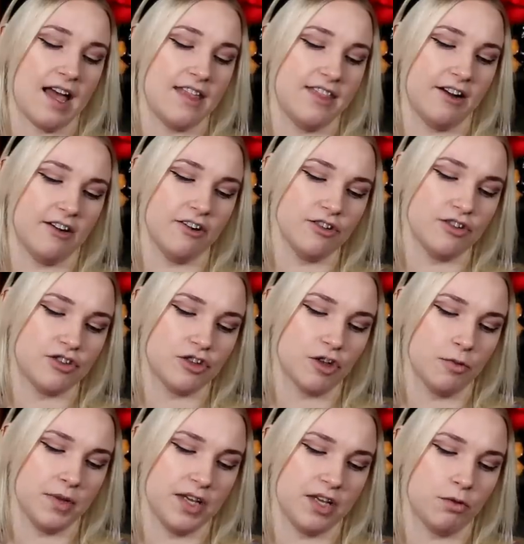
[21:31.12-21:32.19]
and there are
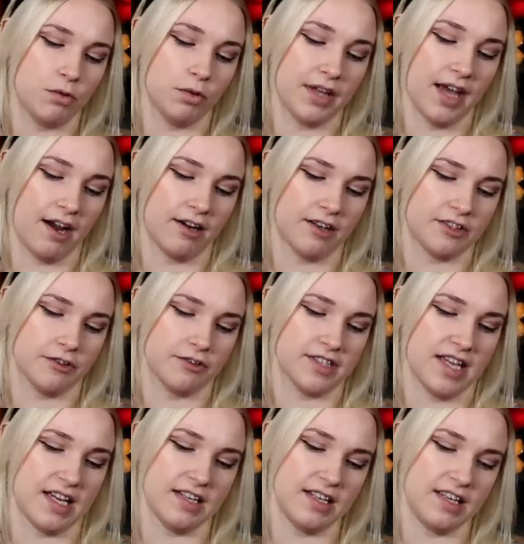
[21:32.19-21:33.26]
so many cool characters
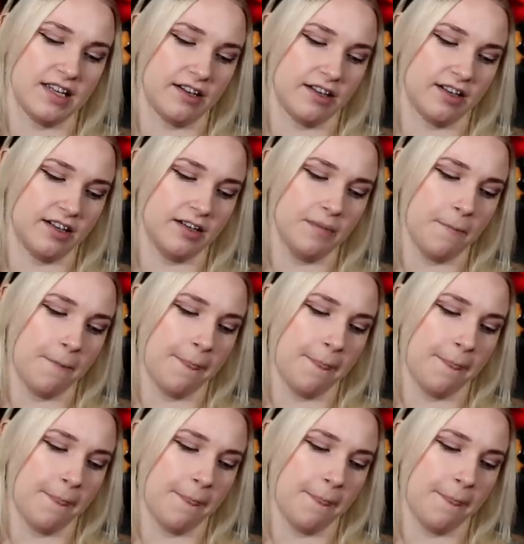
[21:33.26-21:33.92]
in here.